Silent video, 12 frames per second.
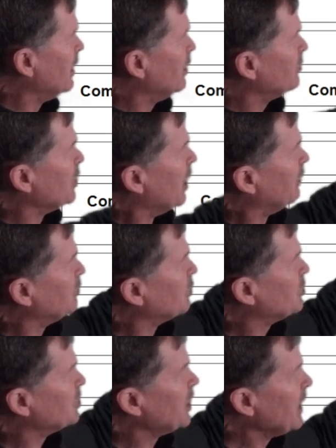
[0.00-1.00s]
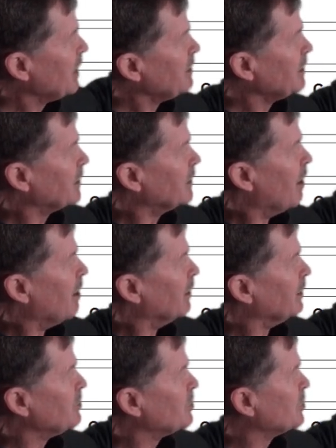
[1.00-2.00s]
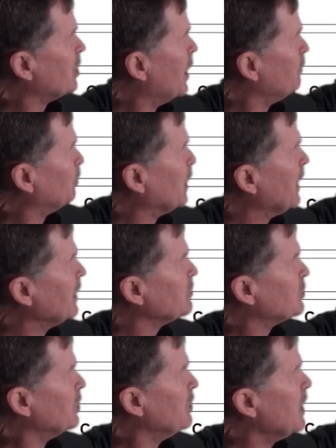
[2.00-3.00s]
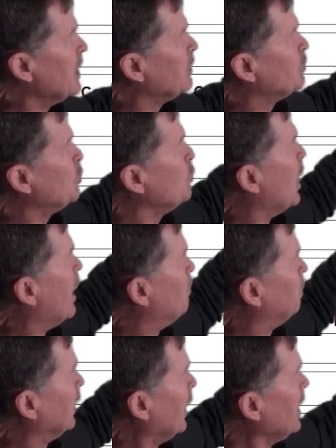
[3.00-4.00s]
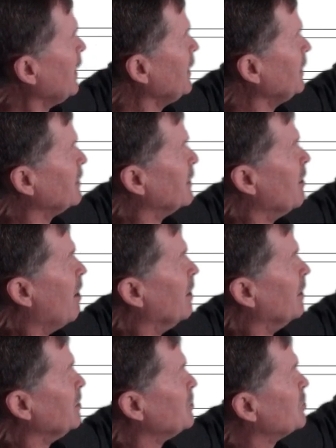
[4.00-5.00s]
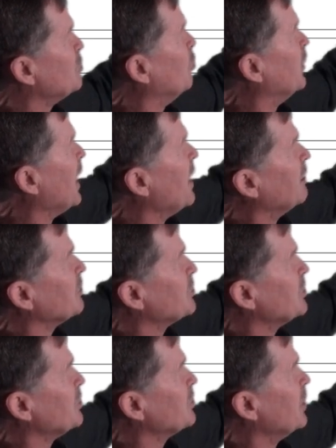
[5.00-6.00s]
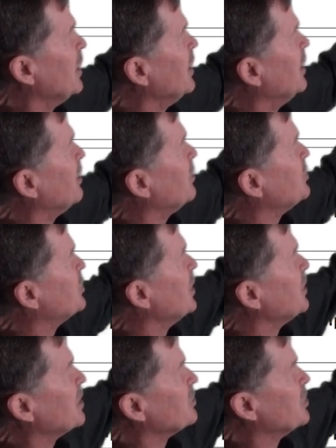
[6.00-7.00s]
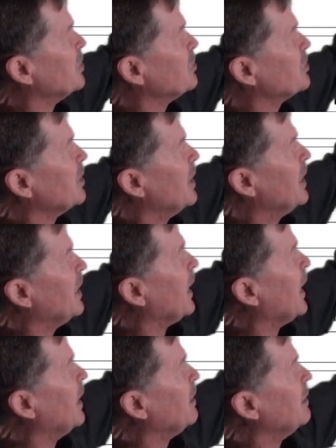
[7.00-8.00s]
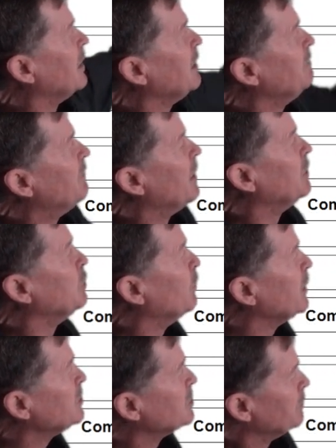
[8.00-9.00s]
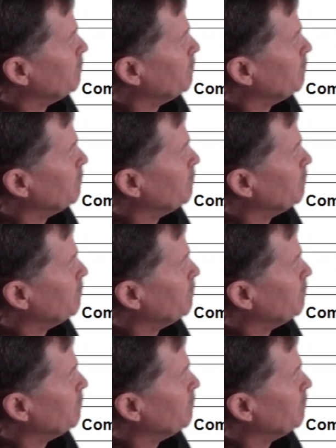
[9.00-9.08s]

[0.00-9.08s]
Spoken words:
to understanding the knowledge, comprehension, to applying the knowledge to analysis, synthesis, and evaluation.